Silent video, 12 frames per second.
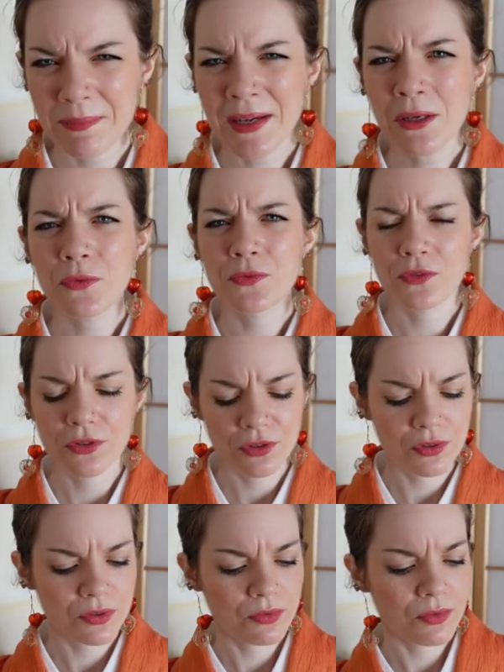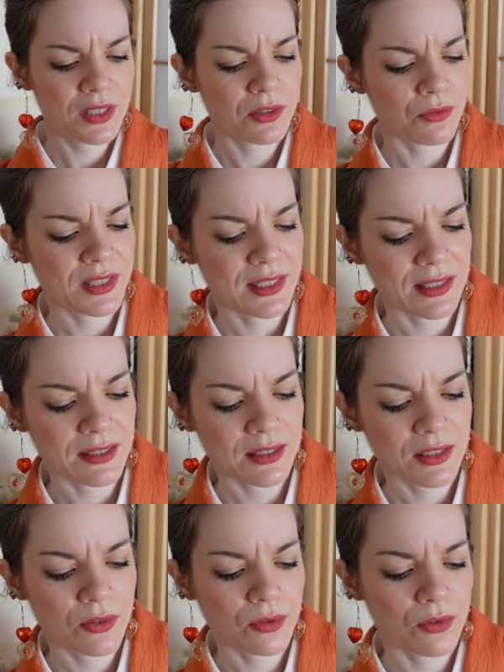made of tsugenoki.
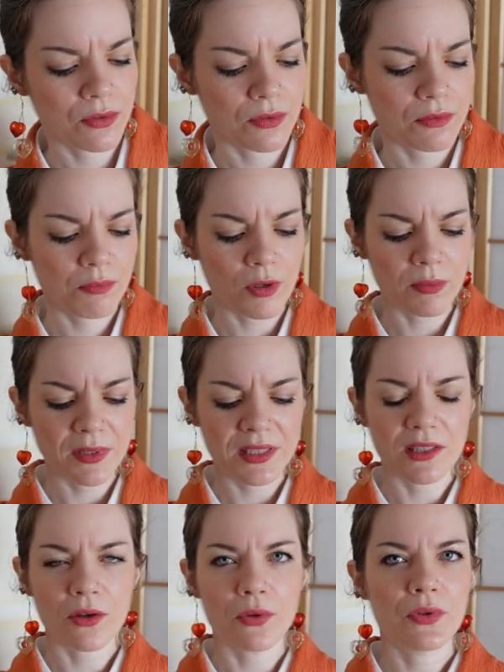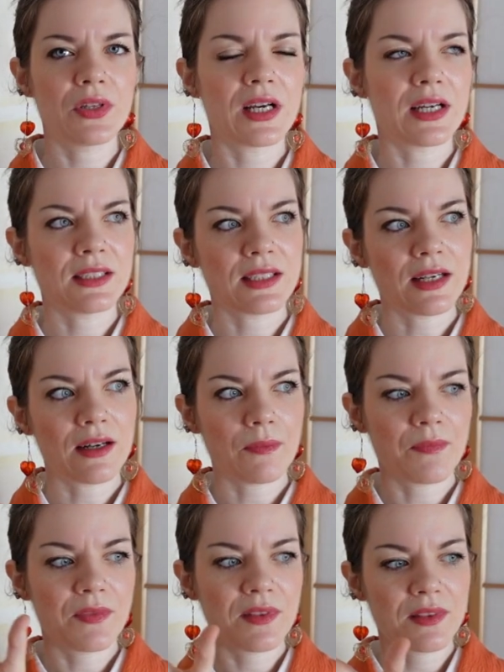You probably know that
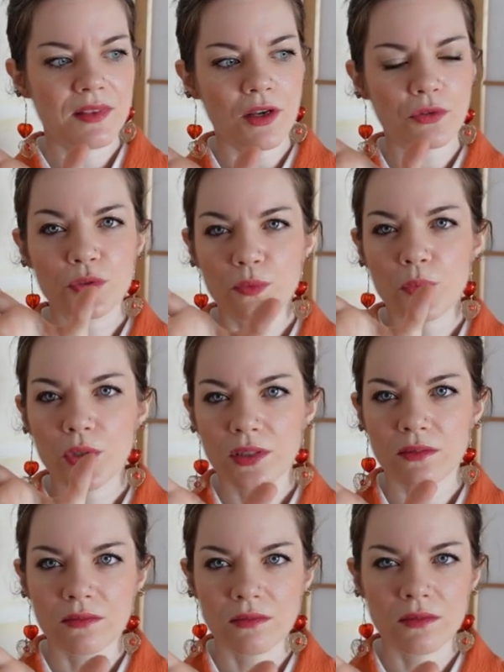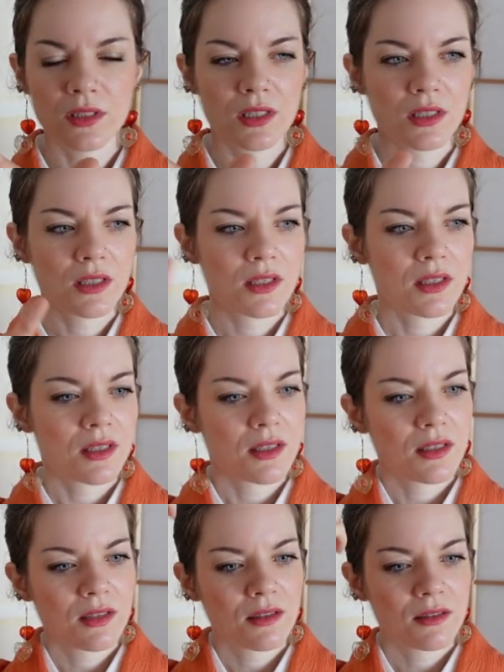um, those wooden
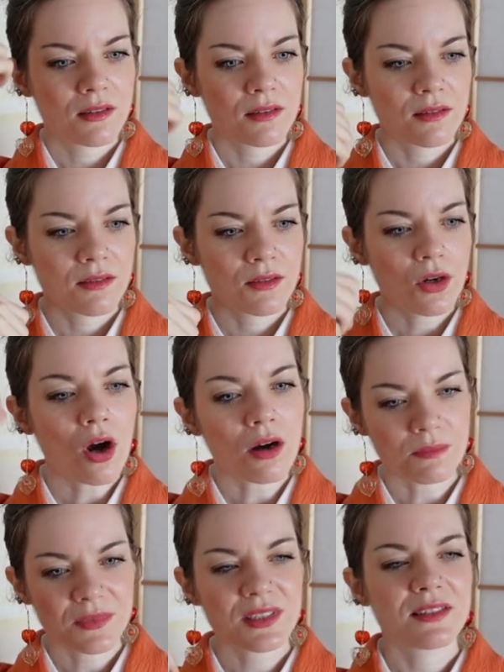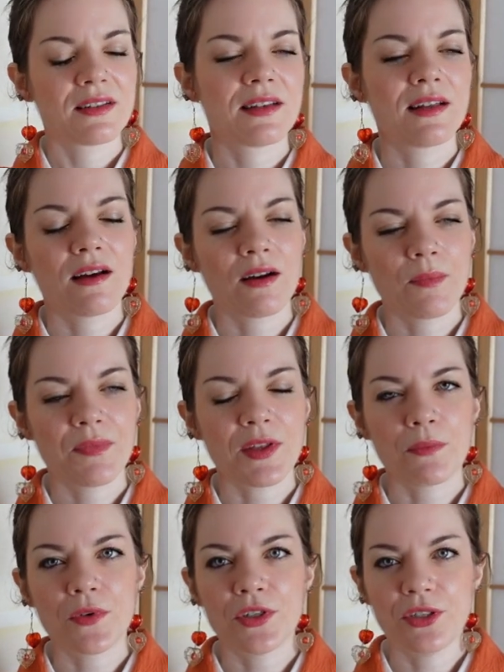Combs um,
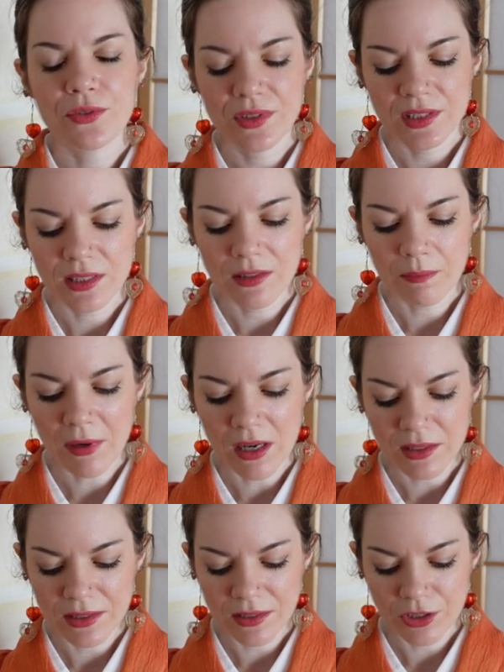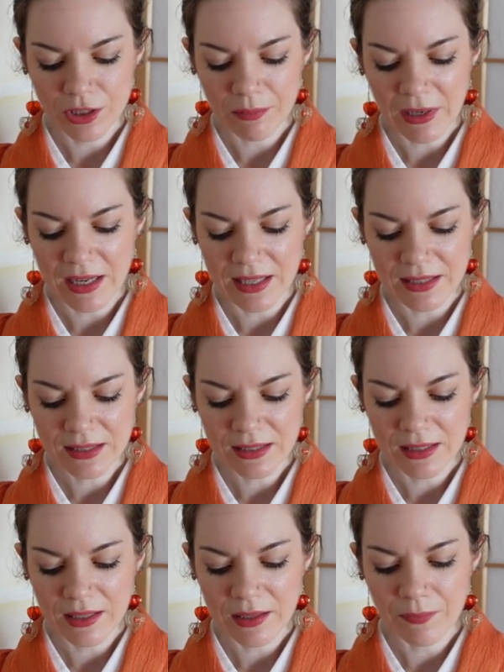that were used in the past in
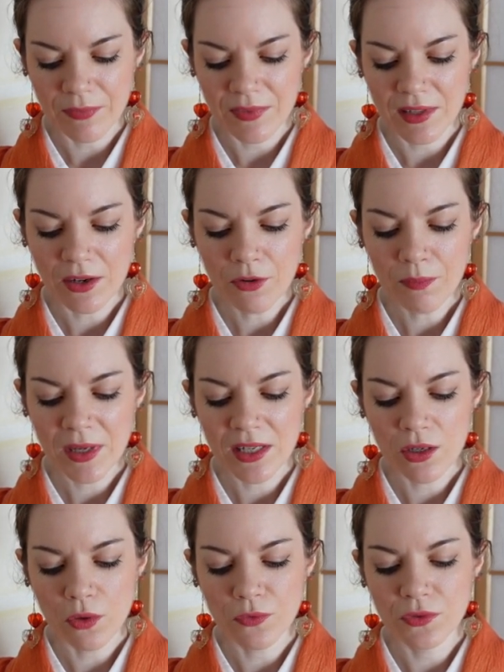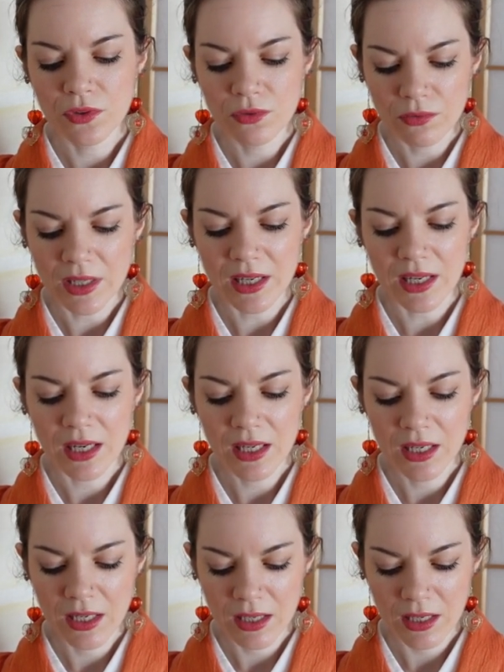Japan, um, they're made of tsuge